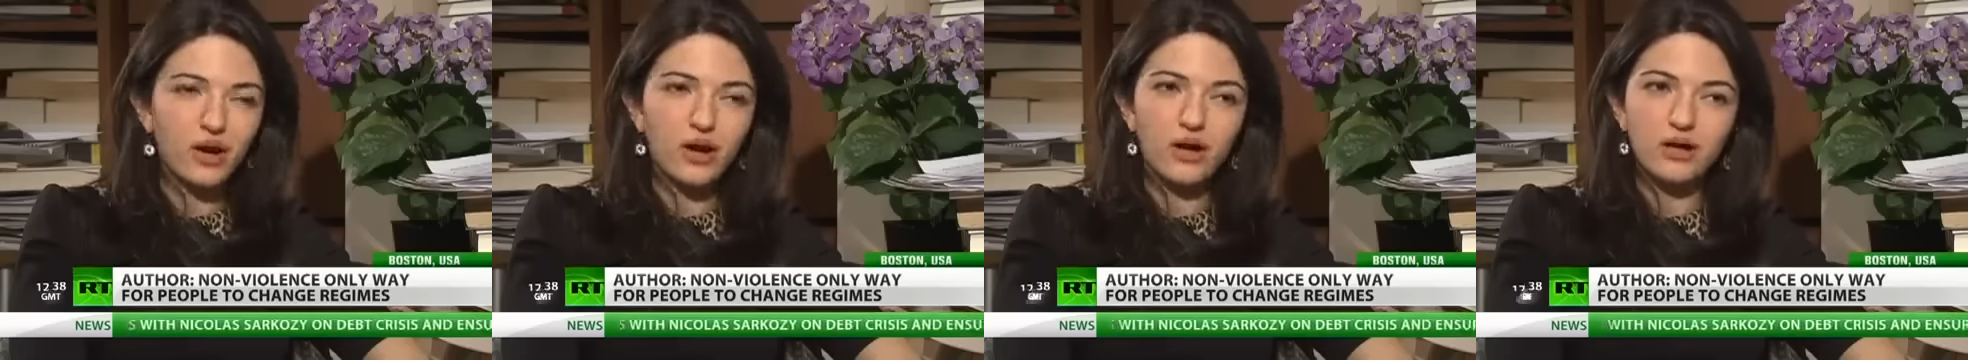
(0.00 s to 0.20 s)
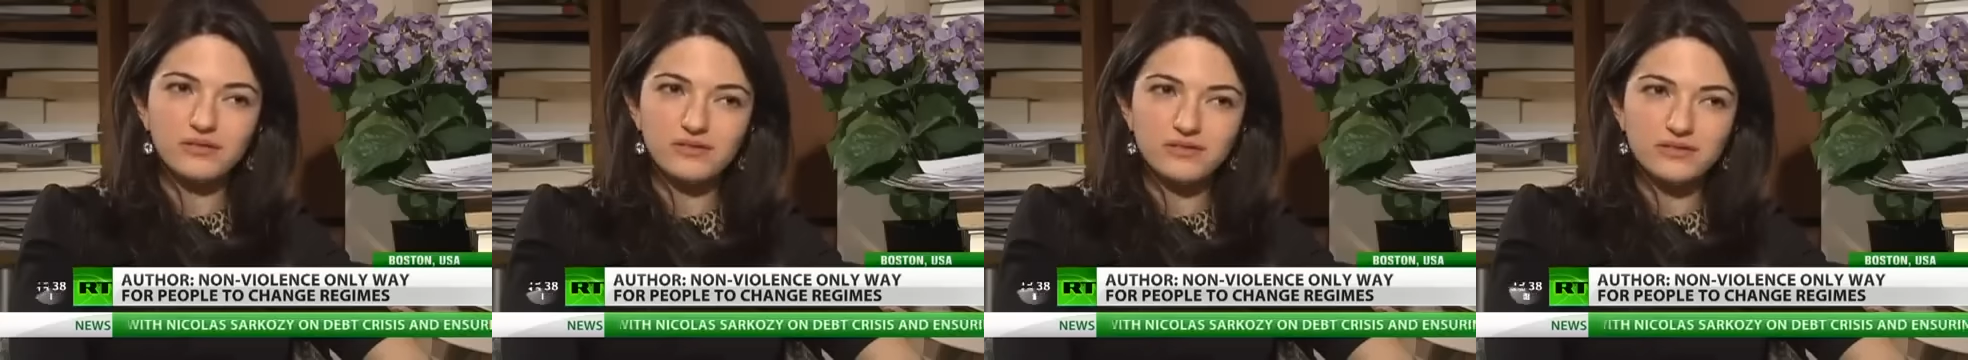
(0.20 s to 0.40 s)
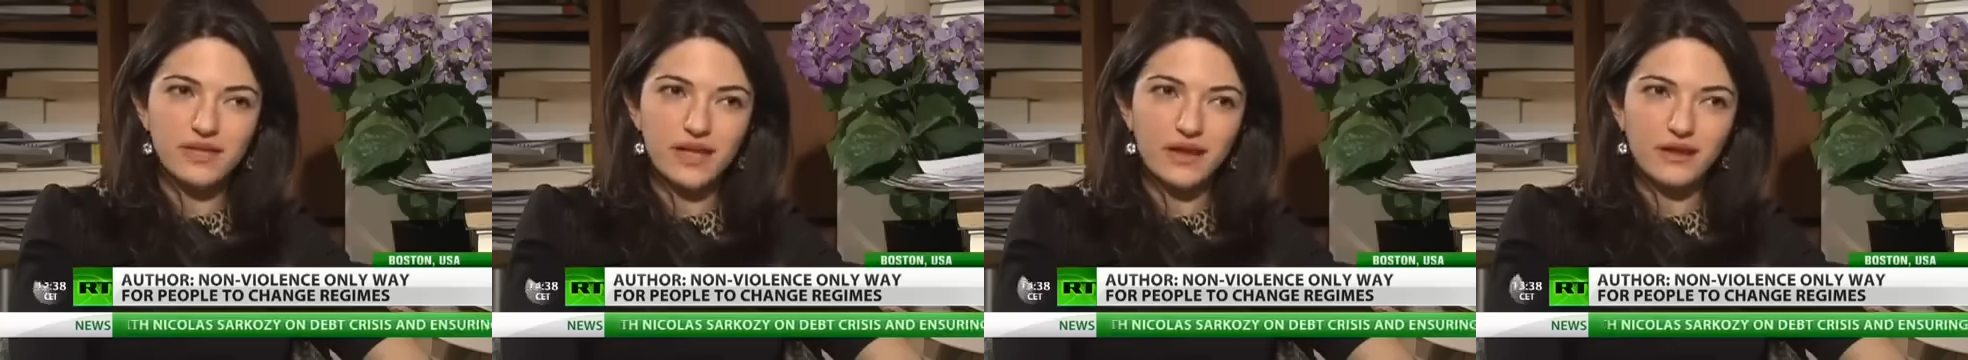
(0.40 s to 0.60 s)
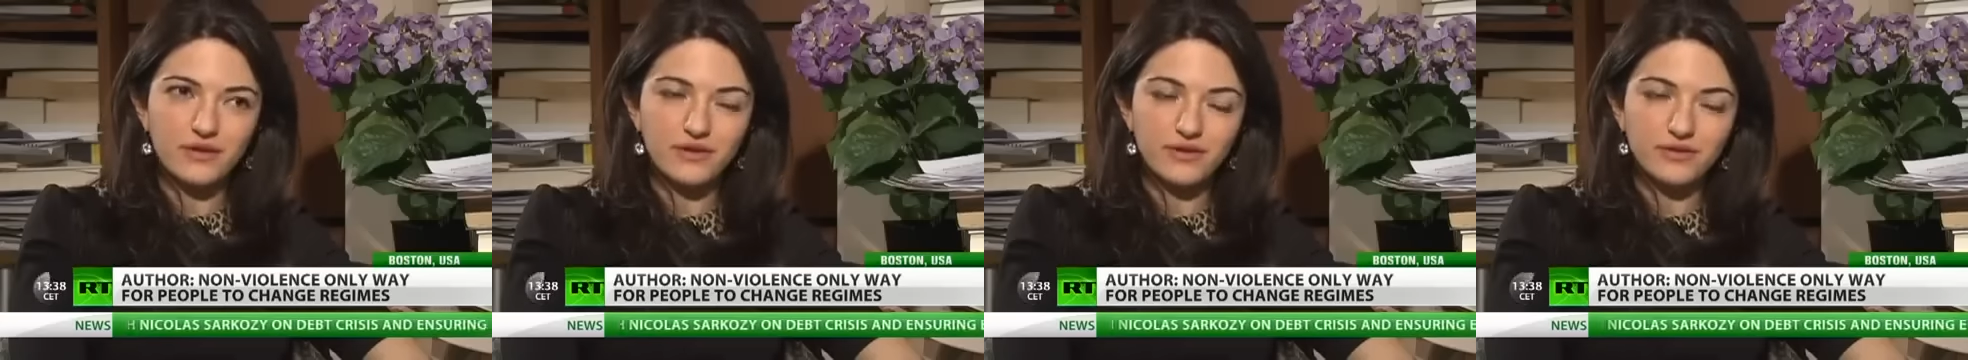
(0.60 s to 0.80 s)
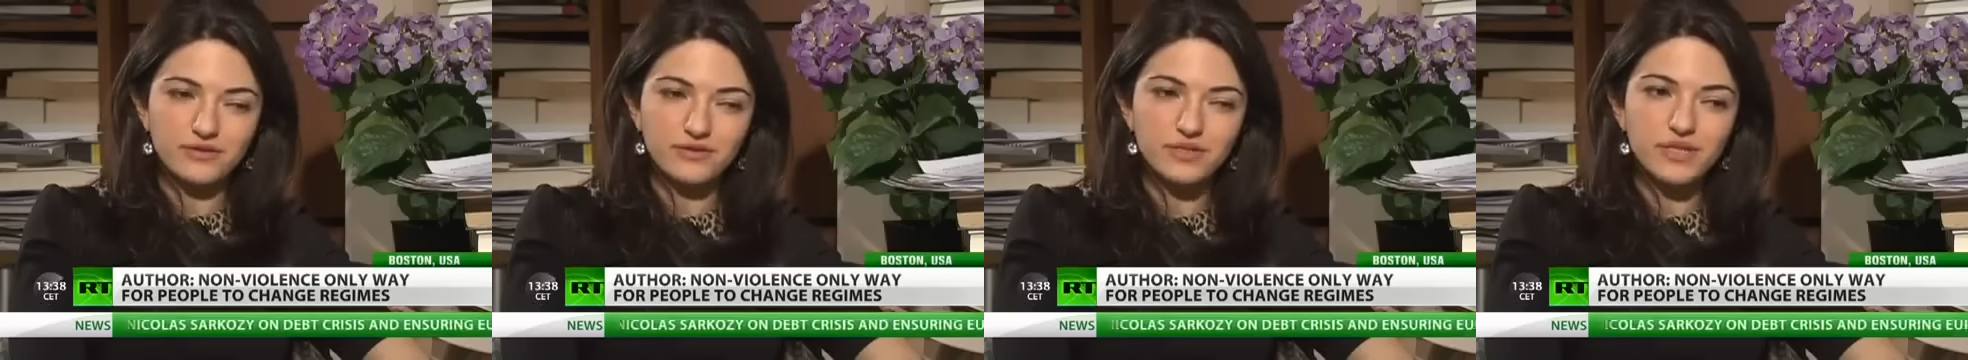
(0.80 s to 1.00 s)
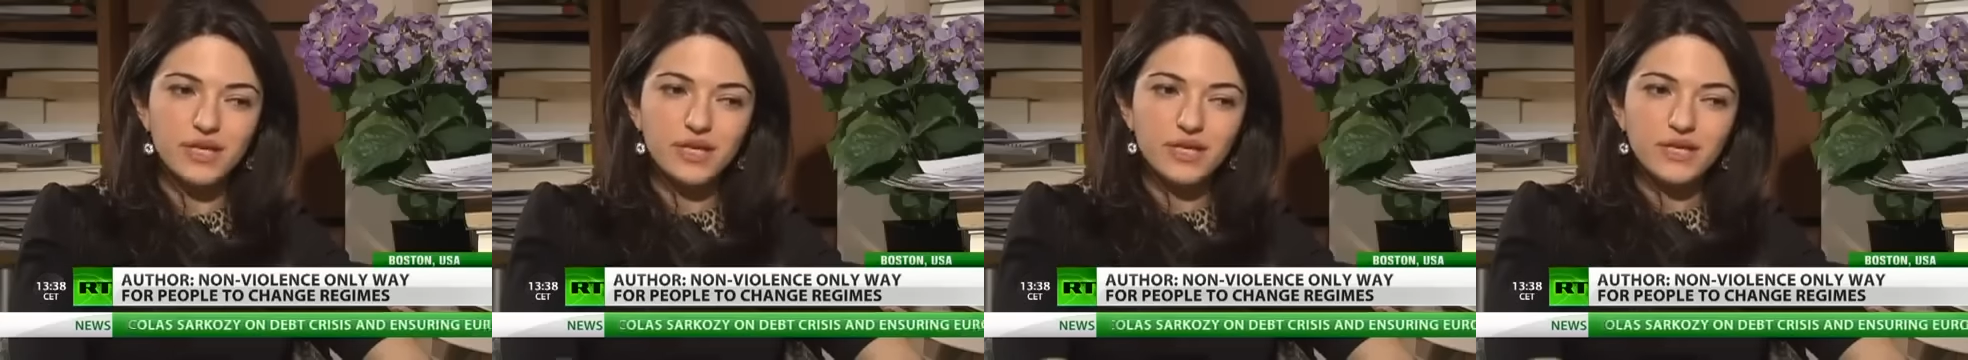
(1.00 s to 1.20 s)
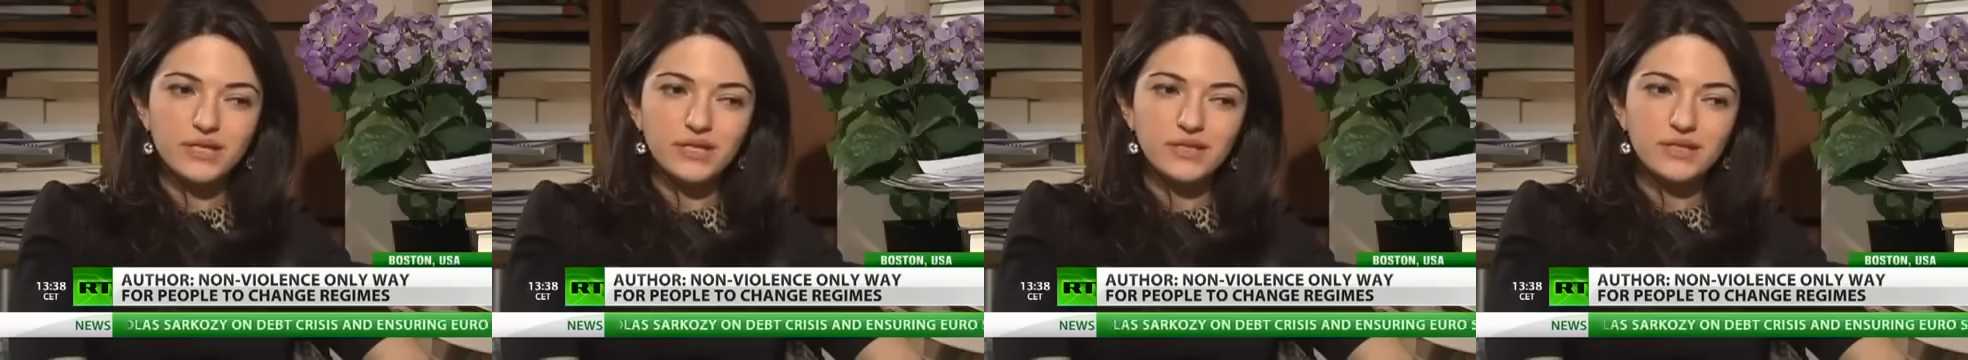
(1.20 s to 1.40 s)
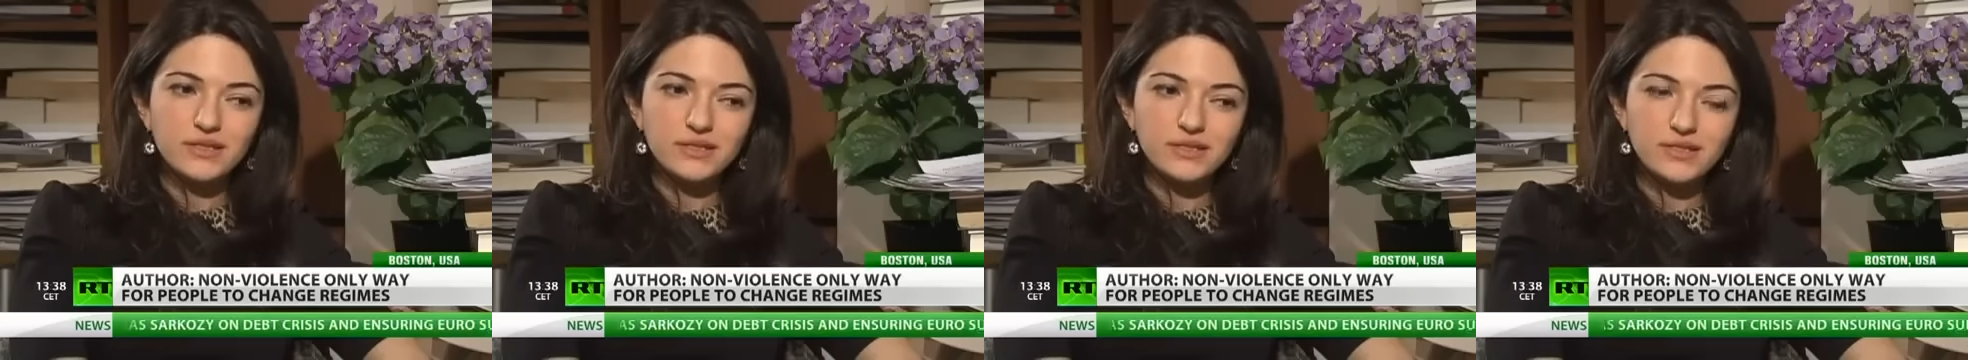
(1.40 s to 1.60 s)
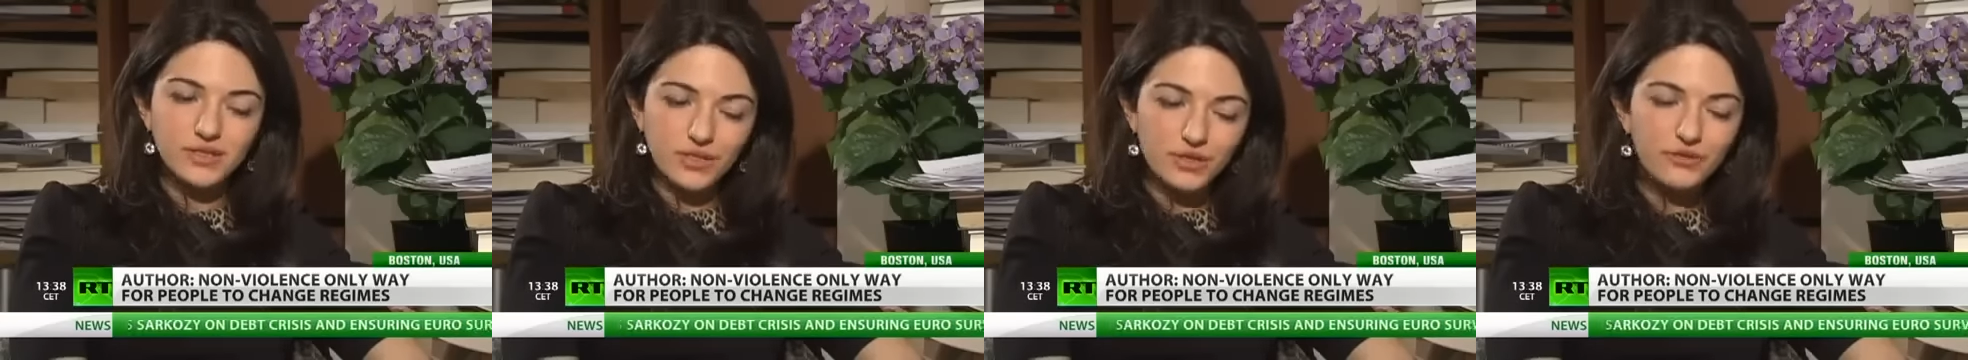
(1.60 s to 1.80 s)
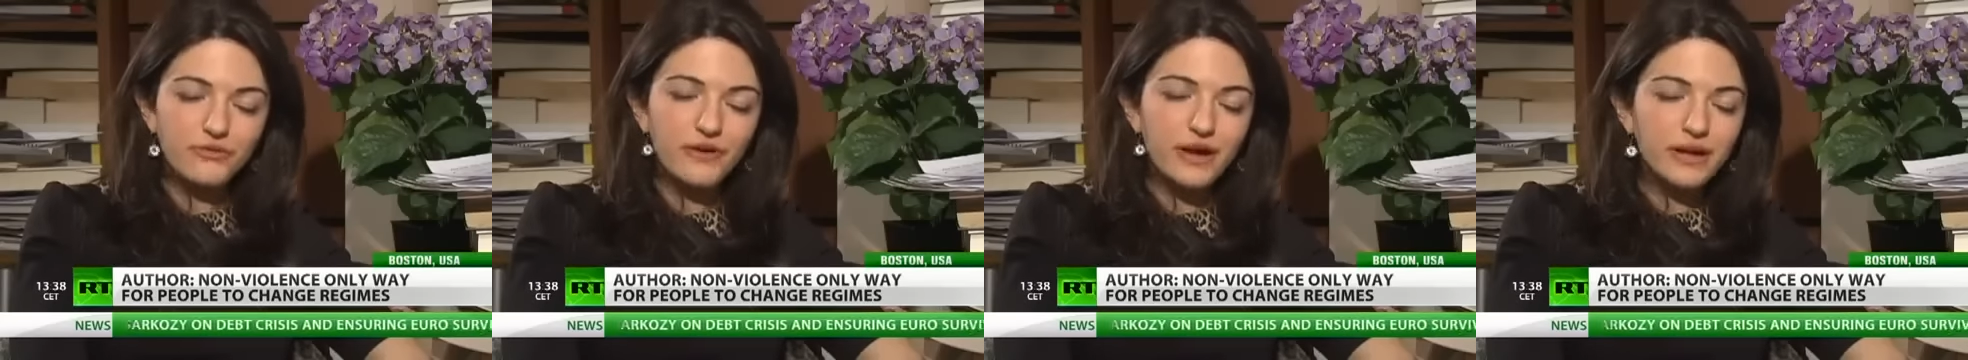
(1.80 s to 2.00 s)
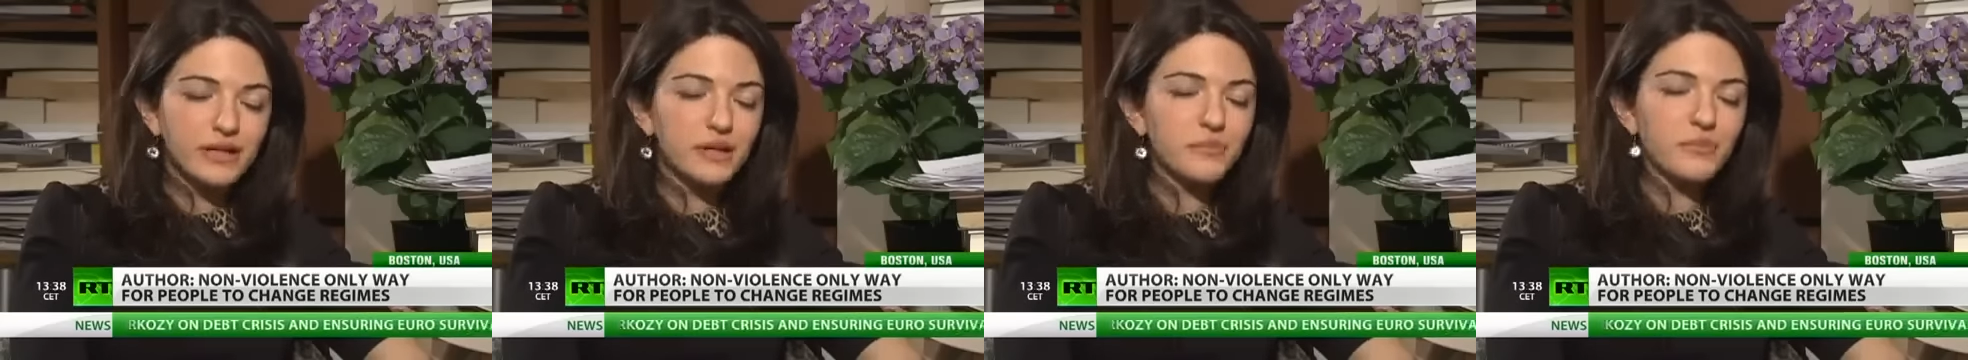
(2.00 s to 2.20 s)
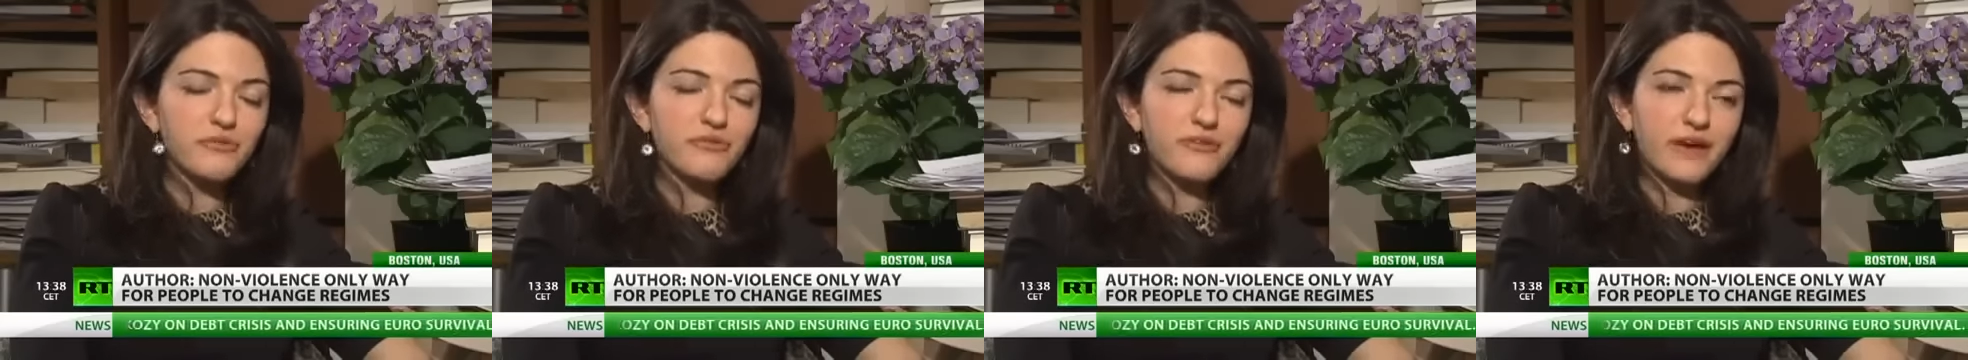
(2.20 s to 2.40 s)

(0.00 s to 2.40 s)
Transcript: all standards. Do you find them